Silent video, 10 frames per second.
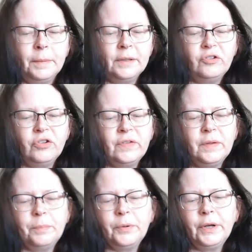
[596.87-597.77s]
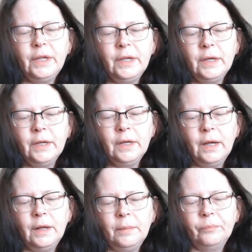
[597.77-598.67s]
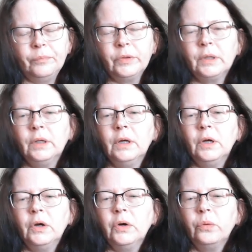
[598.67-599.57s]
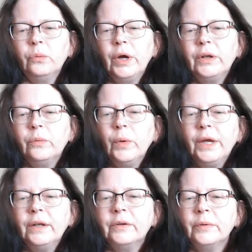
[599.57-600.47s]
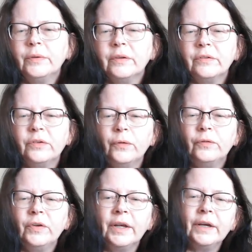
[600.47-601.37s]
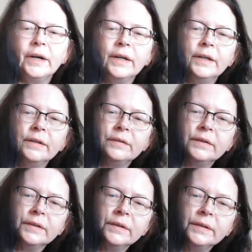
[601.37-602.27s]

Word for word: But it's just the pretty um, red and white with the snowflake on it.